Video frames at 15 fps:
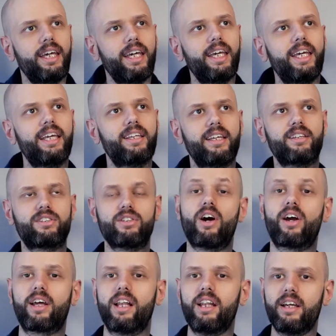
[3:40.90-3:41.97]
it it's
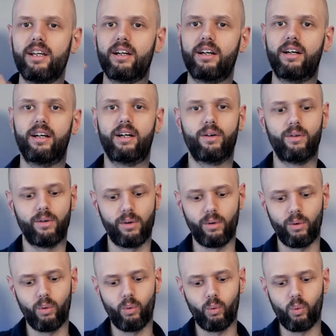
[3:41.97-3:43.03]
not clear
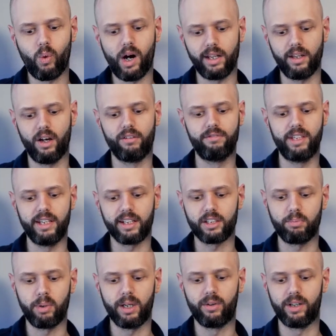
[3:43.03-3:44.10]
what of the
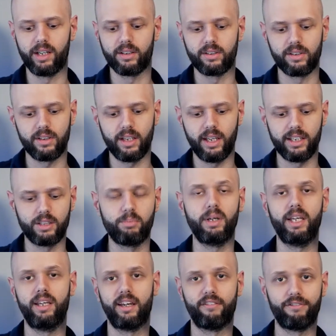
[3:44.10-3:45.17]
experience is
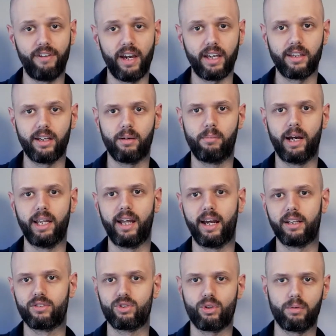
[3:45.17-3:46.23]
being affected by
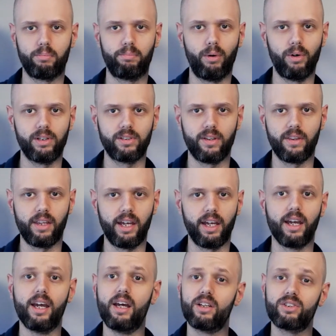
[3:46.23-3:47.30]
that sort of poison thing.
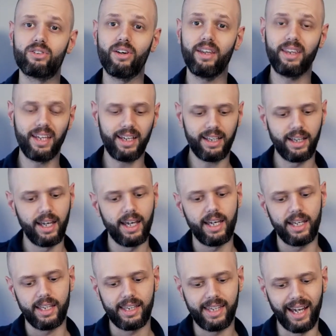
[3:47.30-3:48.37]
So I think
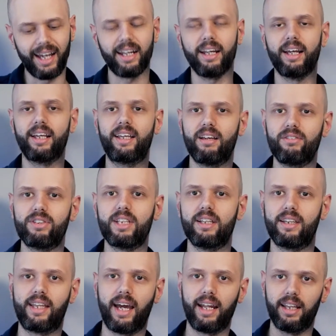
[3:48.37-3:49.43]
that gives it
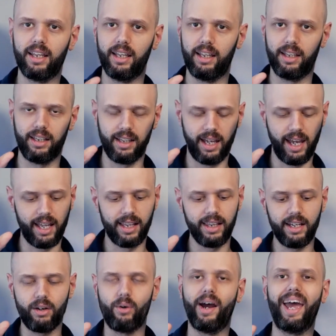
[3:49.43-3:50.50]
that
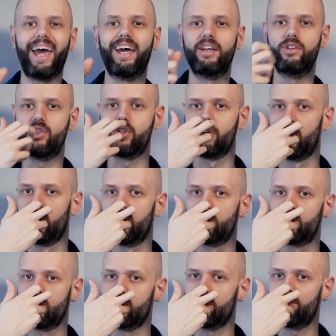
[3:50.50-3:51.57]
little edge
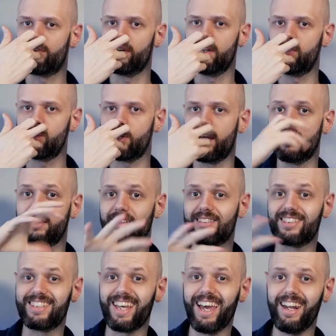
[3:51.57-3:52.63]
to differentiate the
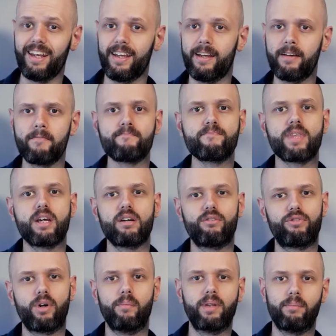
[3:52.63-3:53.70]
setting
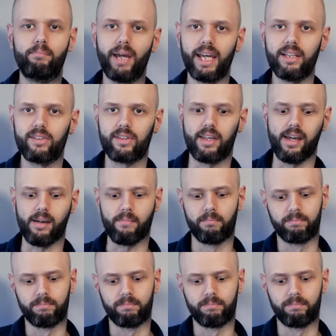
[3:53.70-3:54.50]
from the base game.